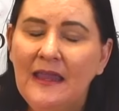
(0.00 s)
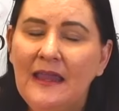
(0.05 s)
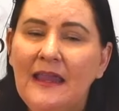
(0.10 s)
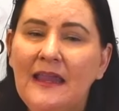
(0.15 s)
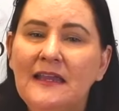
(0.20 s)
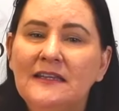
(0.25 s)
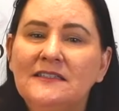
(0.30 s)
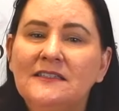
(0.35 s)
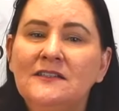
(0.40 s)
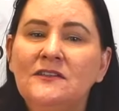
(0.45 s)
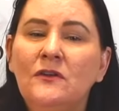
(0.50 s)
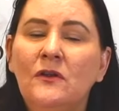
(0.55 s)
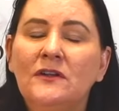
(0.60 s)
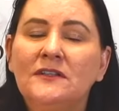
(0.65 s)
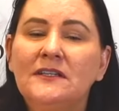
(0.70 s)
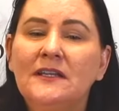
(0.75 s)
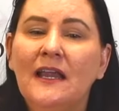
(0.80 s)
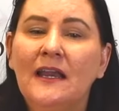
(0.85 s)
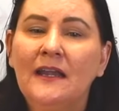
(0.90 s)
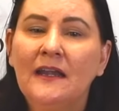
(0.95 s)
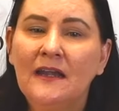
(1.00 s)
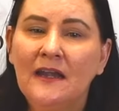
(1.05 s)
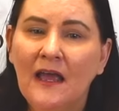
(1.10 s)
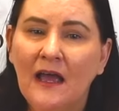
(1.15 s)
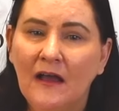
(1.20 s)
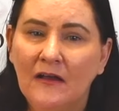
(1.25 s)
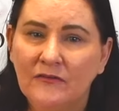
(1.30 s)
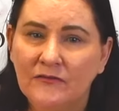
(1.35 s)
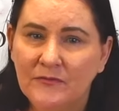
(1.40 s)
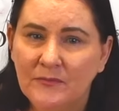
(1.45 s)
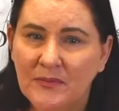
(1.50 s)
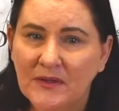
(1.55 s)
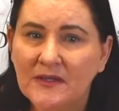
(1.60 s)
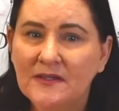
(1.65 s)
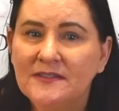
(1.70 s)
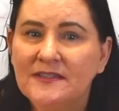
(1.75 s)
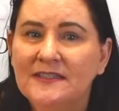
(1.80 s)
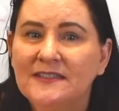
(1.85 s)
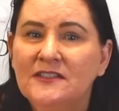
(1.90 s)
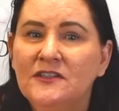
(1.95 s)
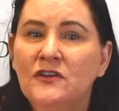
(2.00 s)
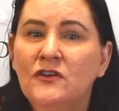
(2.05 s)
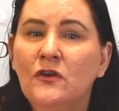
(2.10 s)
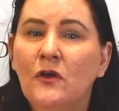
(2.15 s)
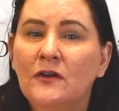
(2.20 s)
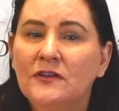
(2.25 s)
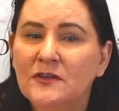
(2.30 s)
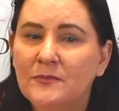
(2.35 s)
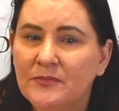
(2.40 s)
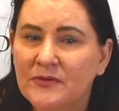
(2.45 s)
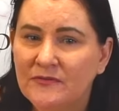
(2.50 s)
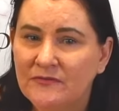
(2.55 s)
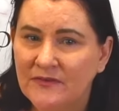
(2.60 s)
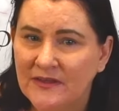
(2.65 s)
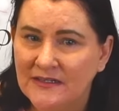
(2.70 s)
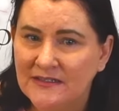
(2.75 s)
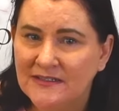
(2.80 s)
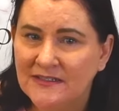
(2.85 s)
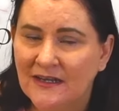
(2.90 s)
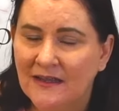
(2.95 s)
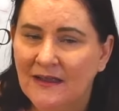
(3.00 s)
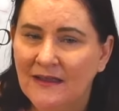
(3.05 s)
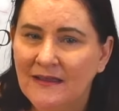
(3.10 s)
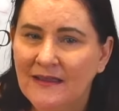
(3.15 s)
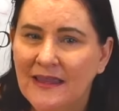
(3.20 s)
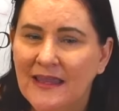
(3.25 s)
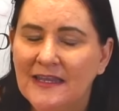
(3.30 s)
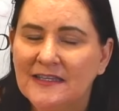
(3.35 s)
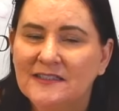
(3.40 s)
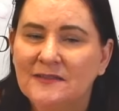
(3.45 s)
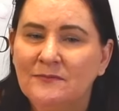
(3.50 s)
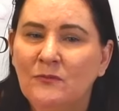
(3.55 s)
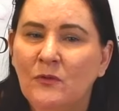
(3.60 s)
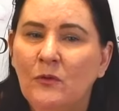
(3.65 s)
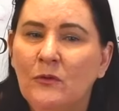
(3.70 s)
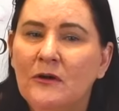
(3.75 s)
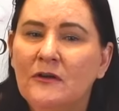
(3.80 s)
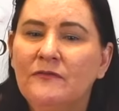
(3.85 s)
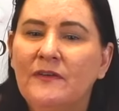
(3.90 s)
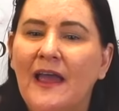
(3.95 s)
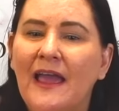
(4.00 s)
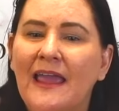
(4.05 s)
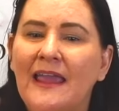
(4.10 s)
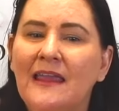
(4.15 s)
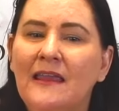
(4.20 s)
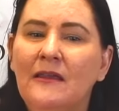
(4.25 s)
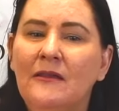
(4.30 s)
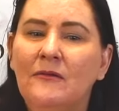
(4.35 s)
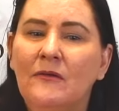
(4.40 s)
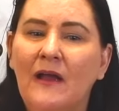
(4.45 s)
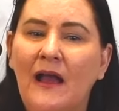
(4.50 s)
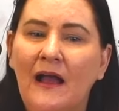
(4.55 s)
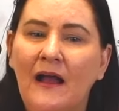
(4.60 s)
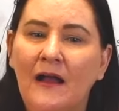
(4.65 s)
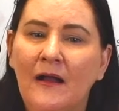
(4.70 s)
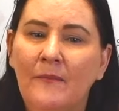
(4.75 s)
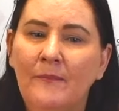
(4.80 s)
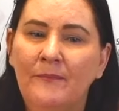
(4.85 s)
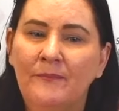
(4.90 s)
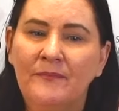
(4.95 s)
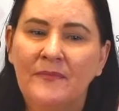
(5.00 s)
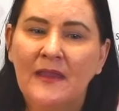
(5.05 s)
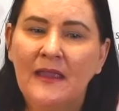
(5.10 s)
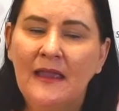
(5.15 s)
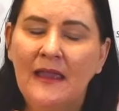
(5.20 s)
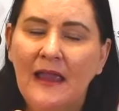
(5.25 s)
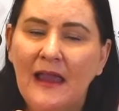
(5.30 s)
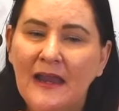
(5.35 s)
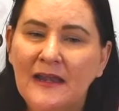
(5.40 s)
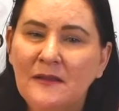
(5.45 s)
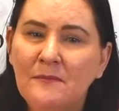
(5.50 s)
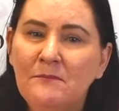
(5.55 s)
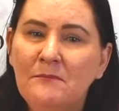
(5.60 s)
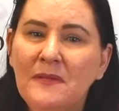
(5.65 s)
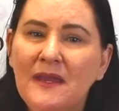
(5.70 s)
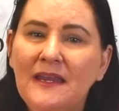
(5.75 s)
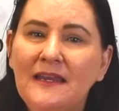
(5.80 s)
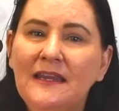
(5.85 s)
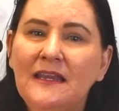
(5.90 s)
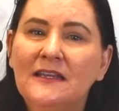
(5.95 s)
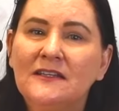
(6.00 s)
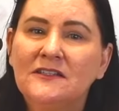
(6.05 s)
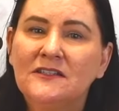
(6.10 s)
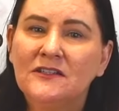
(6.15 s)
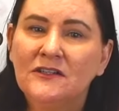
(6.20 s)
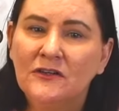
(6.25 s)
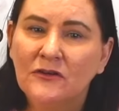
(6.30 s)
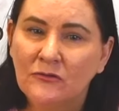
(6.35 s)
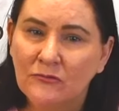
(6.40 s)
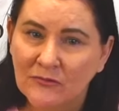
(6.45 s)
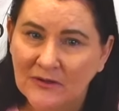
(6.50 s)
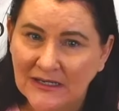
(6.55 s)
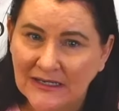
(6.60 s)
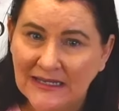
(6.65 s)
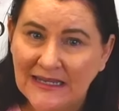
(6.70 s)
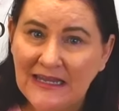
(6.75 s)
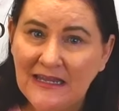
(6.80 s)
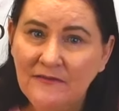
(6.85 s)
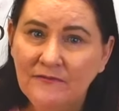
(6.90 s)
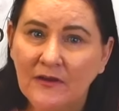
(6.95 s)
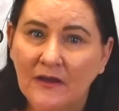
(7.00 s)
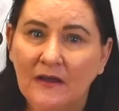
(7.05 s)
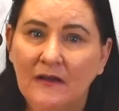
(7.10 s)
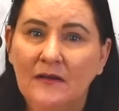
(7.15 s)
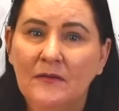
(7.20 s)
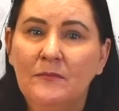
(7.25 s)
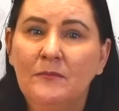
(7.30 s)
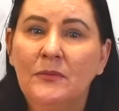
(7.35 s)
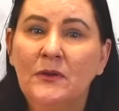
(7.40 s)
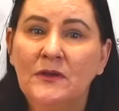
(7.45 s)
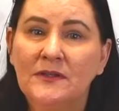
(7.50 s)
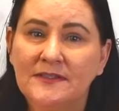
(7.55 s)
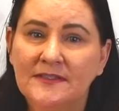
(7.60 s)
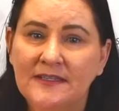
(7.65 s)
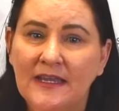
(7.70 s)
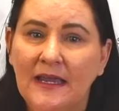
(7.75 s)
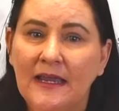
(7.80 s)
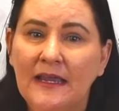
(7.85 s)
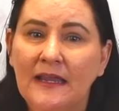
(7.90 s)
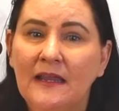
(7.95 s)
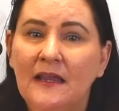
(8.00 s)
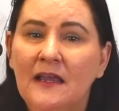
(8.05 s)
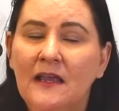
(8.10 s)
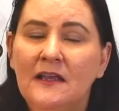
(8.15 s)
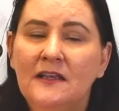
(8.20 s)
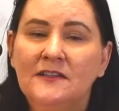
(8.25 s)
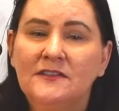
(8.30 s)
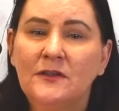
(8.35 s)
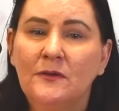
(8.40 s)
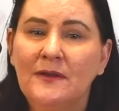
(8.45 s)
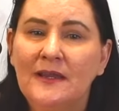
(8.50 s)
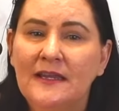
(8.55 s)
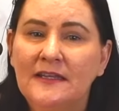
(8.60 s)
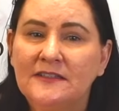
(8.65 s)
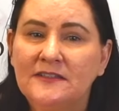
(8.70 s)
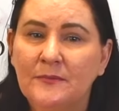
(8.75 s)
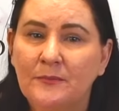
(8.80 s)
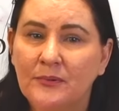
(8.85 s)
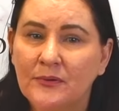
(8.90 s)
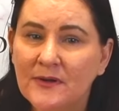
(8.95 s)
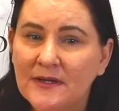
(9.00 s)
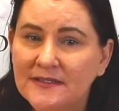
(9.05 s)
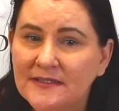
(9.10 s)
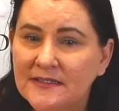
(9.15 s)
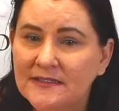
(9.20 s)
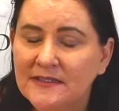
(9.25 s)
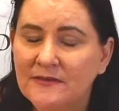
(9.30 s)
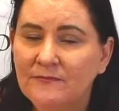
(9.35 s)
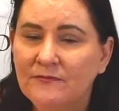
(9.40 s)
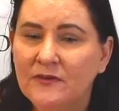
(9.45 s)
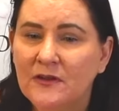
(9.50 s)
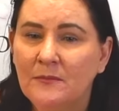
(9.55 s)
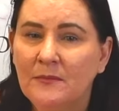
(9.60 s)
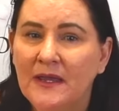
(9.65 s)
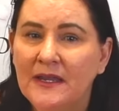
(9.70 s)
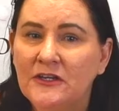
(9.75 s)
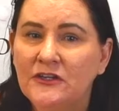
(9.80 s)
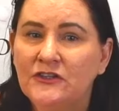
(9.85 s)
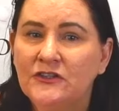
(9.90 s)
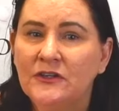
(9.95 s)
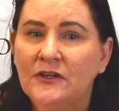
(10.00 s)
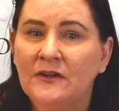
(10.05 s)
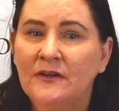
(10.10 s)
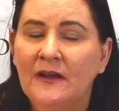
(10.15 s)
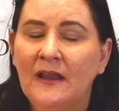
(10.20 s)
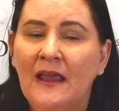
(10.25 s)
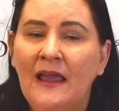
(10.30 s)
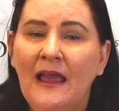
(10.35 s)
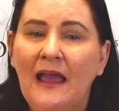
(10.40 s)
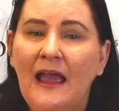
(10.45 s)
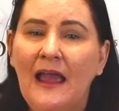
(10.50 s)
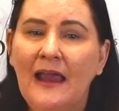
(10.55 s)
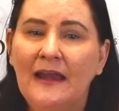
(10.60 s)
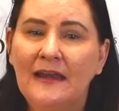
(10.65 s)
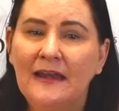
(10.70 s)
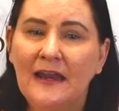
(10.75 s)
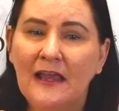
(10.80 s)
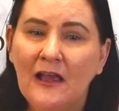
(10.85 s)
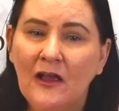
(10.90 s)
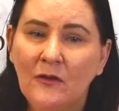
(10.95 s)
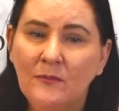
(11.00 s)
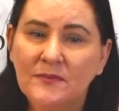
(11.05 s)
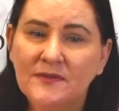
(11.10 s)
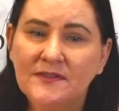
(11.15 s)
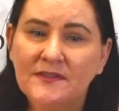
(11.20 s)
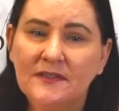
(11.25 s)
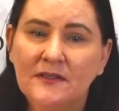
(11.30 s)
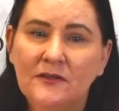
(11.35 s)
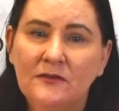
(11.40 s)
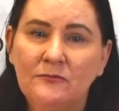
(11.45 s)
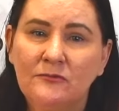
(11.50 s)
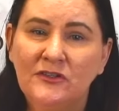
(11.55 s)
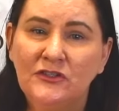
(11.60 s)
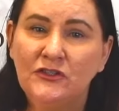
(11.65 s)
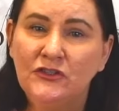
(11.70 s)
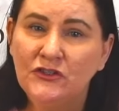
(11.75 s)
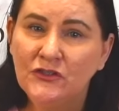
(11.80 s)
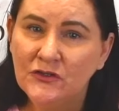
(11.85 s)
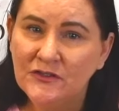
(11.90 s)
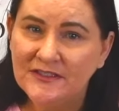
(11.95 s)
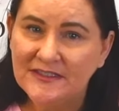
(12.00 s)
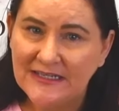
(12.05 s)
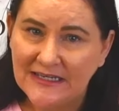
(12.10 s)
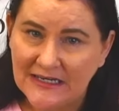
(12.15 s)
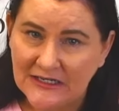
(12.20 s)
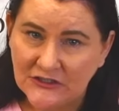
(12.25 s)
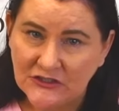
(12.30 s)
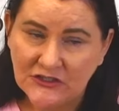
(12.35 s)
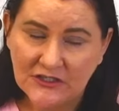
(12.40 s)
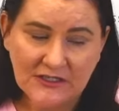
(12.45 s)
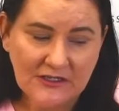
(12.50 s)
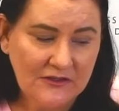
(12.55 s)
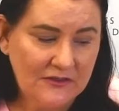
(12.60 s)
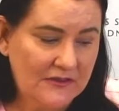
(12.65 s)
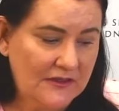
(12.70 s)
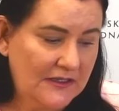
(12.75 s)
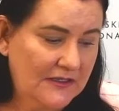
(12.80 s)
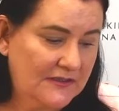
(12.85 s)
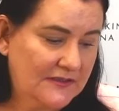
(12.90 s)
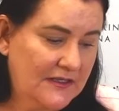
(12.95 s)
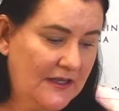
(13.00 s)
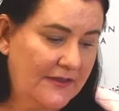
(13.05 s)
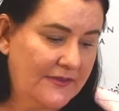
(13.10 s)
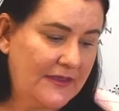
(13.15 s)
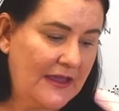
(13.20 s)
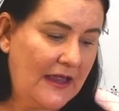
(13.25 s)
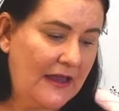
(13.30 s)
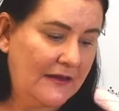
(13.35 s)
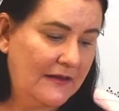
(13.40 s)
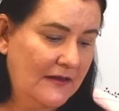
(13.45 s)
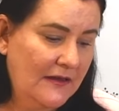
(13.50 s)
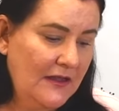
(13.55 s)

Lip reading: is not enough, because it's not a preventer, it's more of an immediate reliever per se. So it suppresses inflammation and it helps reduce itching and things like that.